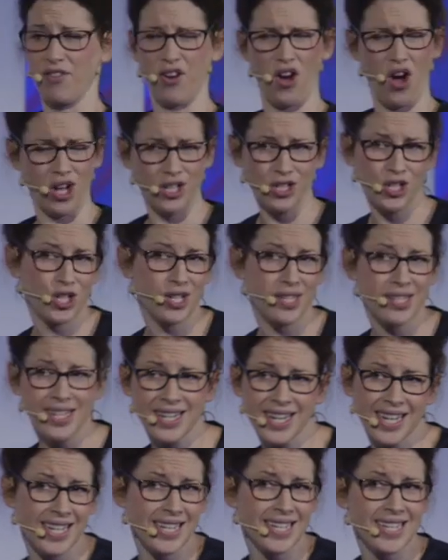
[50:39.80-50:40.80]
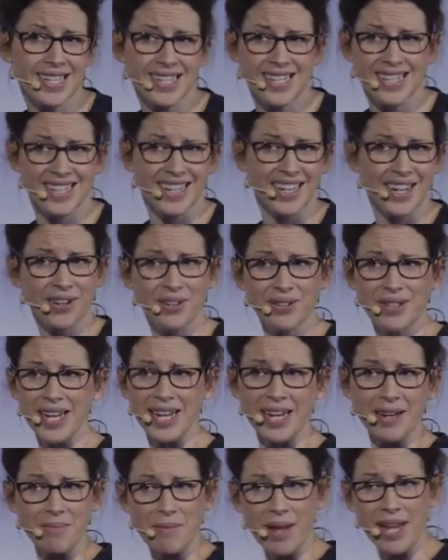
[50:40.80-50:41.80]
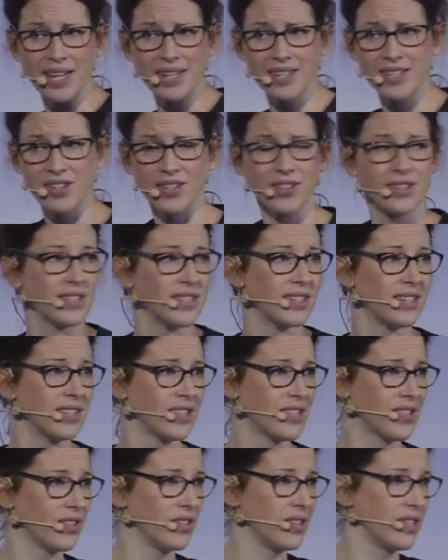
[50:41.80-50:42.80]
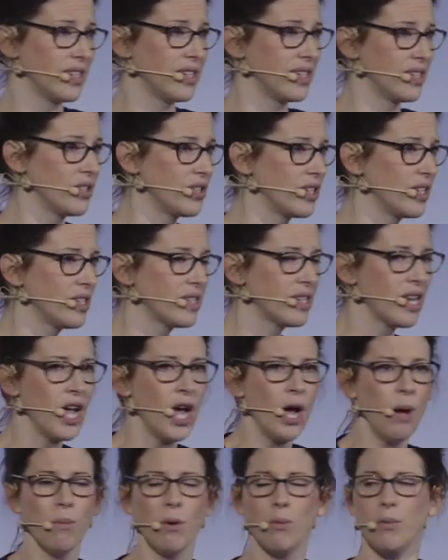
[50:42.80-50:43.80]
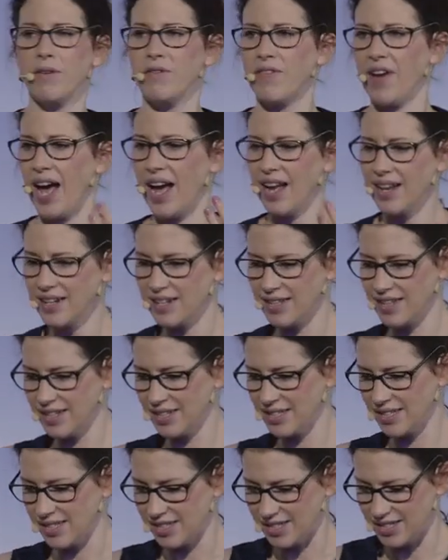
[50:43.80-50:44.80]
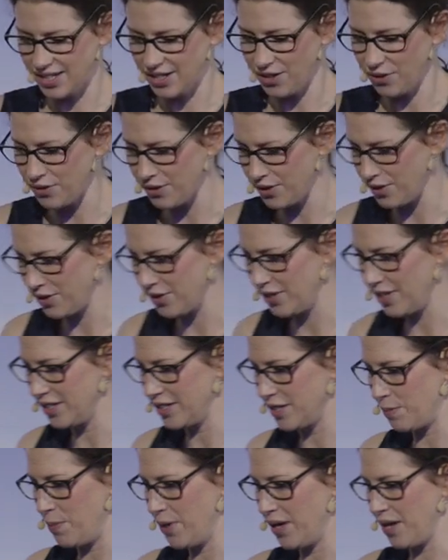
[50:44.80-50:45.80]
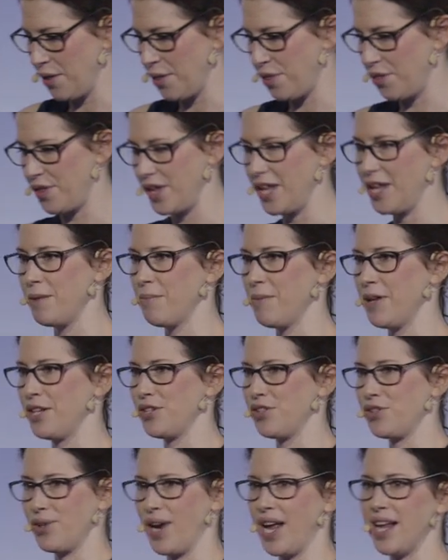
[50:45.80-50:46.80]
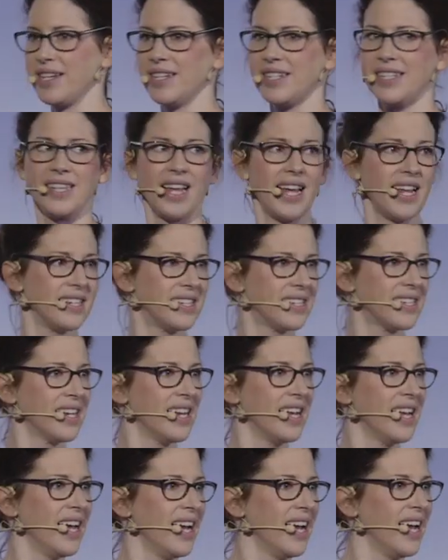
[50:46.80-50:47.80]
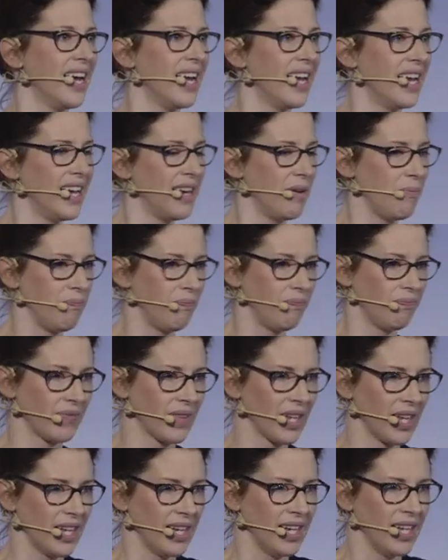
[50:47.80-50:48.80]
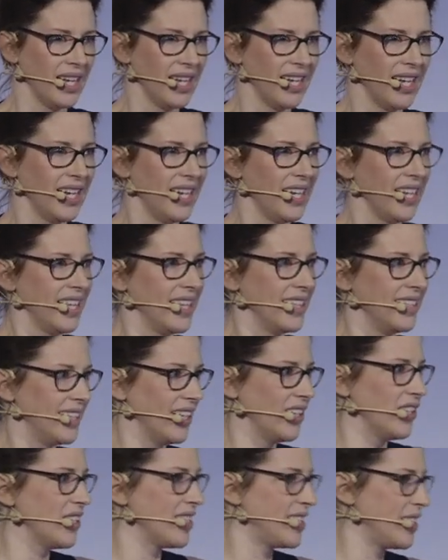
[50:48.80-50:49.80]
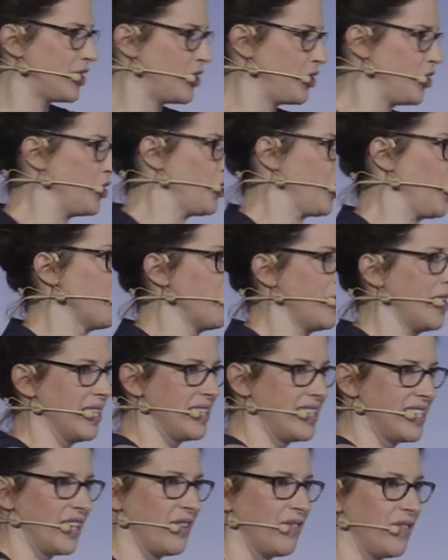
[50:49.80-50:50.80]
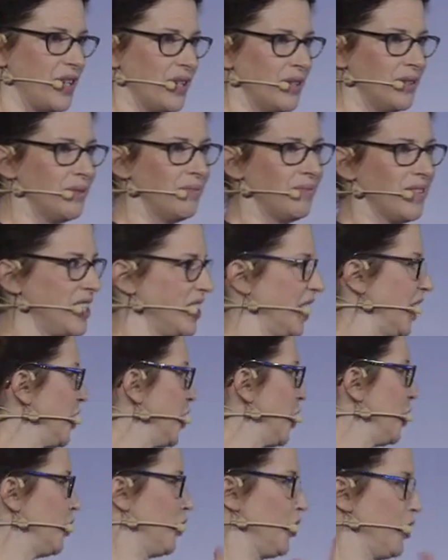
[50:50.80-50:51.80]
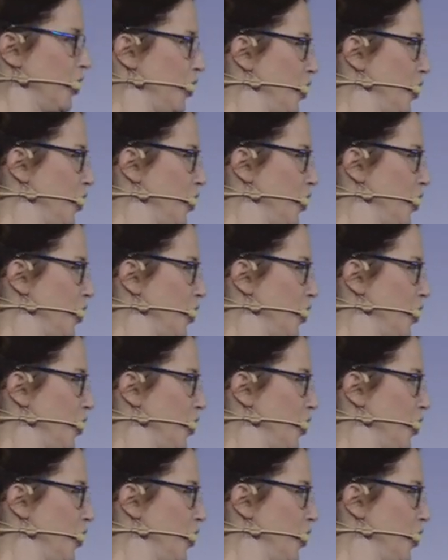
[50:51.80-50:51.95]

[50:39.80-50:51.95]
consciousness, you know, they can make certain certain decisions. But we've had this, you know, it's been a theme and a trend that um, there is this deterministic view that technology is